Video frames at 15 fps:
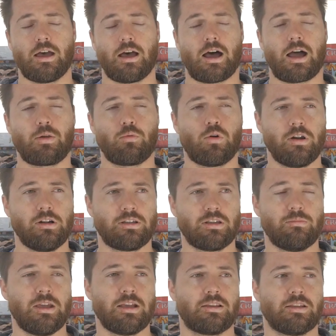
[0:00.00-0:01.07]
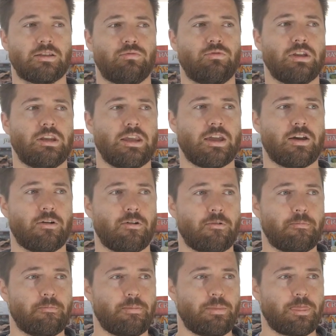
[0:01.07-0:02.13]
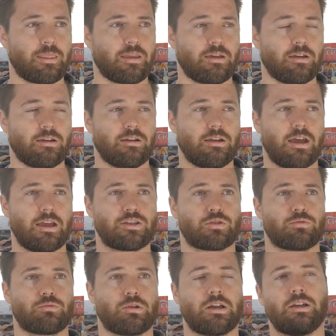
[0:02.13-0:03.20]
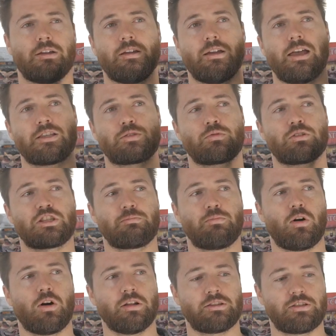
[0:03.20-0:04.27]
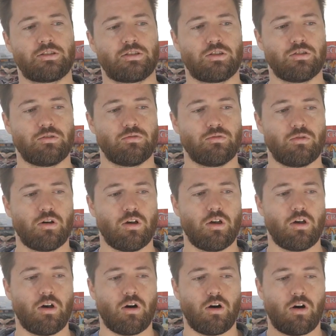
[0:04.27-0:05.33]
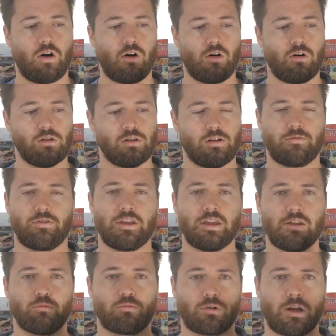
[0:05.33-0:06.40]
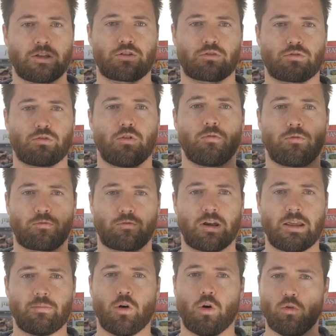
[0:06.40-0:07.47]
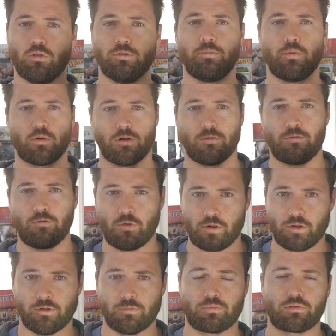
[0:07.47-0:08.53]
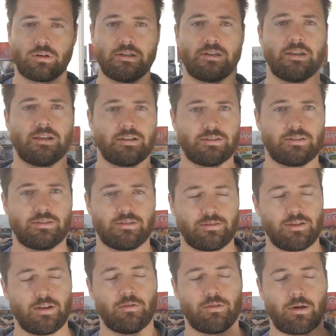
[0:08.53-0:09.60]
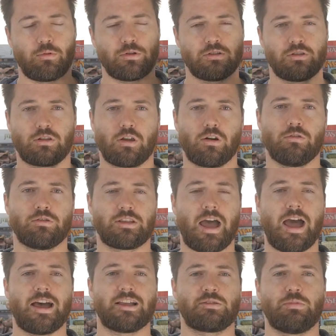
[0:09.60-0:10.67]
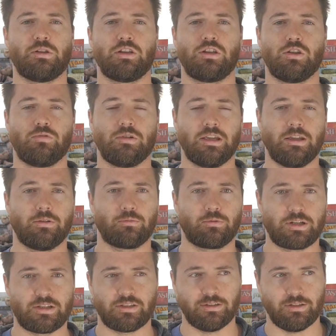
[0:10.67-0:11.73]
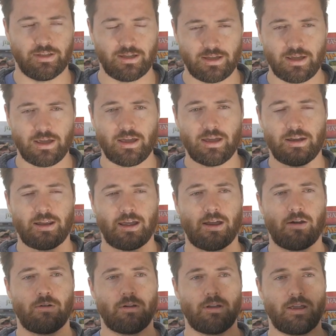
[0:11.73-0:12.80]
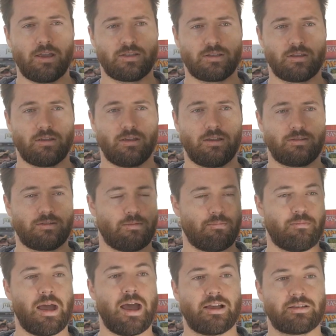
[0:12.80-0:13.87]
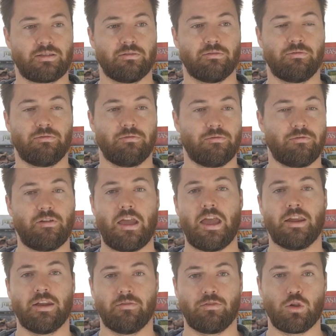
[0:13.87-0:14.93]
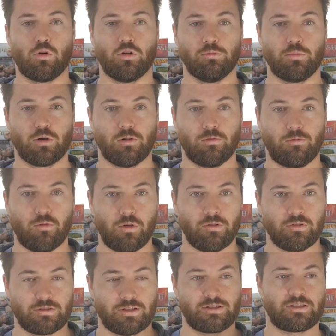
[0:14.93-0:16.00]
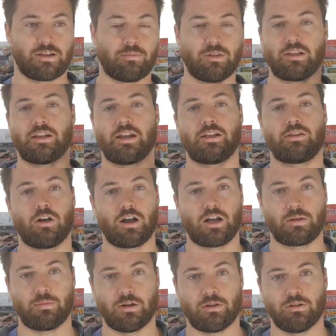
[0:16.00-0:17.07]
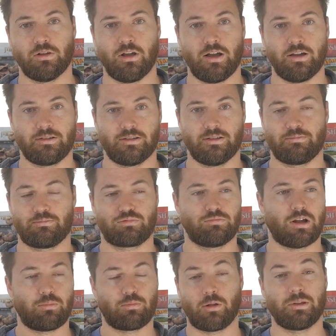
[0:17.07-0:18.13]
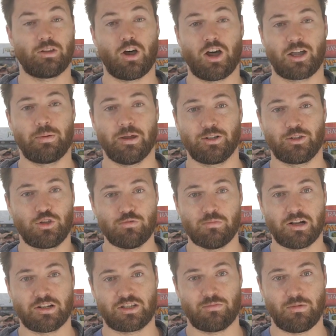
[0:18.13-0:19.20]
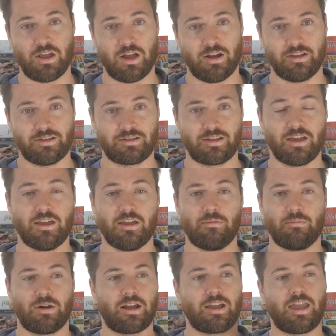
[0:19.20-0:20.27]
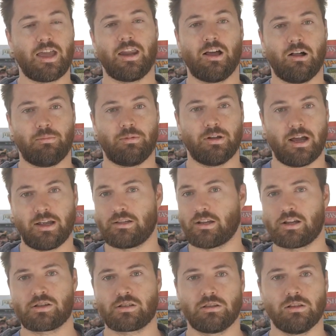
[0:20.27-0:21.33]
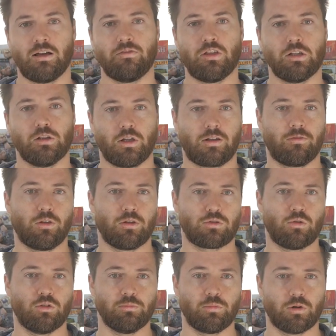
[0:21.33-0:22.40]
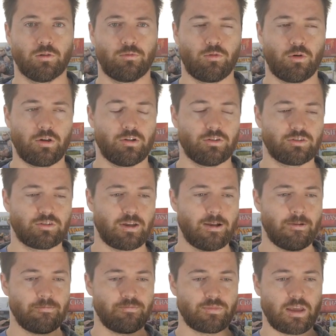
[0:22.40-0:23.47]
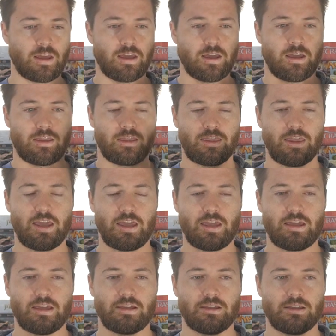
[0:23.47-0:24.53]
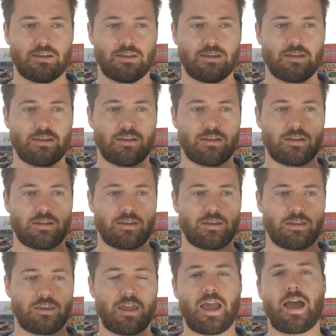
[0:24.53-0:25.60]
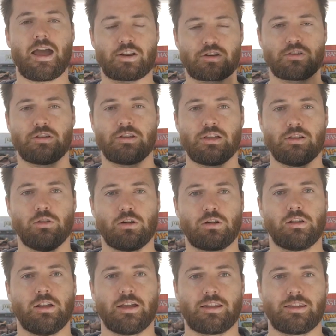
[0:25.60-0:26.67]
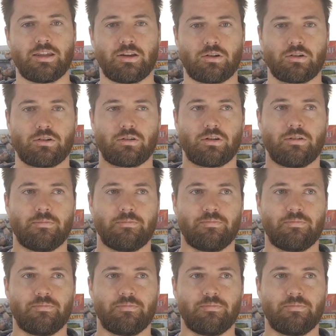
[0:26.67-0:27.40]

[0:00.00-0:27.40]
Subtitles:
I wanted to make this video as a response to all of the retro frame old border foil printings, that Wizards of the Coast has been doing recently. Now, as a massive fan of the old border foils, it's something that I talk about a lot. I probably talk about it too much, to be honest, but I can't help it. I just love the look of those old border foils. They actually look like they're